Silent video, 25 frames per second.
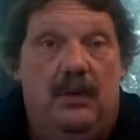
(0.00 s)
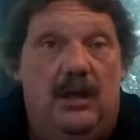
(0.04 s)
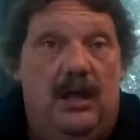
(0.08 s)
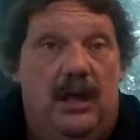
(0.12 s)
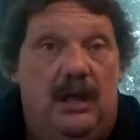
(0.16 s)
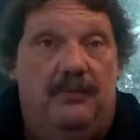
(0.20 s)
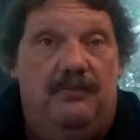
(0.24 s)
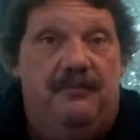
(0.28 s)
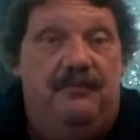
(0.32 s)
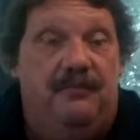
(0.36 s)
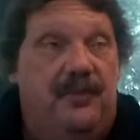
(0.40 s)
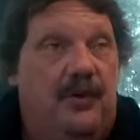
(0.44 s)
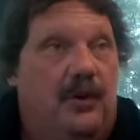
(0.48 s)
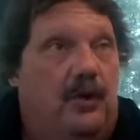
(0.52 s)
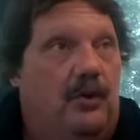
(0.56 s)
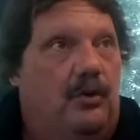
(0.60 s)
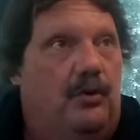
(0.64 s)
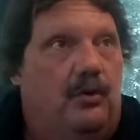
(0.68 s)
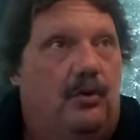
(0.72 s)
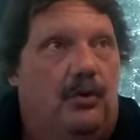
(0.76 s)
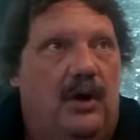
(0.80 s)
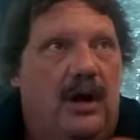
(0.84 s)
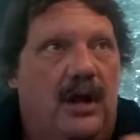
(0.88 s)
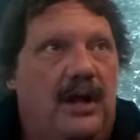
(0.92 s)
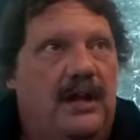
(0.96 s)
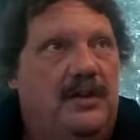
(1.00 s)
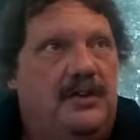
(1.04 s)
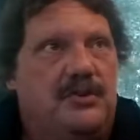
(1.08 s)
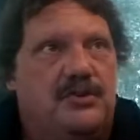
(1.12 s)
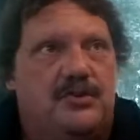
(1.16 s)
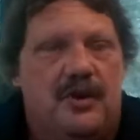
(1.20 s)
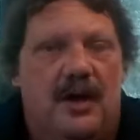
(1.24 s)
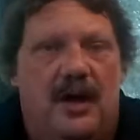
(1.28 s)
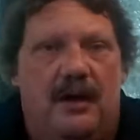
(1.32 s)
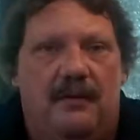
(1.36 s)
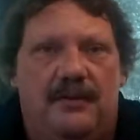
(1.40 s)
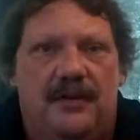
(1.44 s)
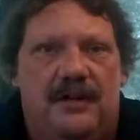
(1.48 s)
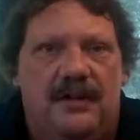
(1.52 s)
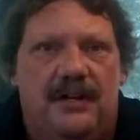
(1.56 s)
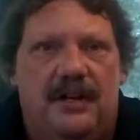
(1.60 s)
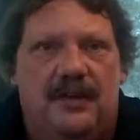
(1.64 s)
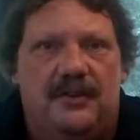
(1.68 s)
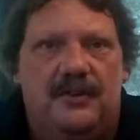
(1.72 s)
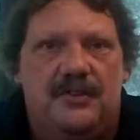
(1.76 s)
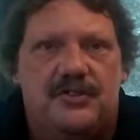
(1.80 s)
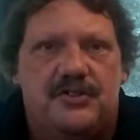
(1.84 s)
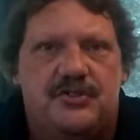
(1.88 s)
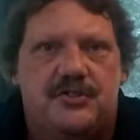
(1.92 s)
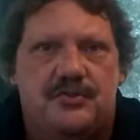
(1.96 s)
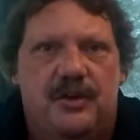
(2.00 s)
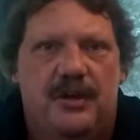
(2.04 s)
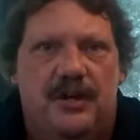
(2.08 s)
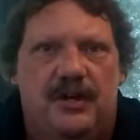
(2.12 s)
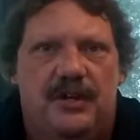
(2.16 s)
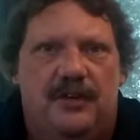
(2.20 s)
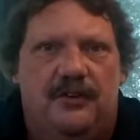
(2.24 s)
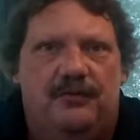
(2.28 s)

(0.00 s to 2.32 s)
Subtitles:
It'd feel great driving it down the street.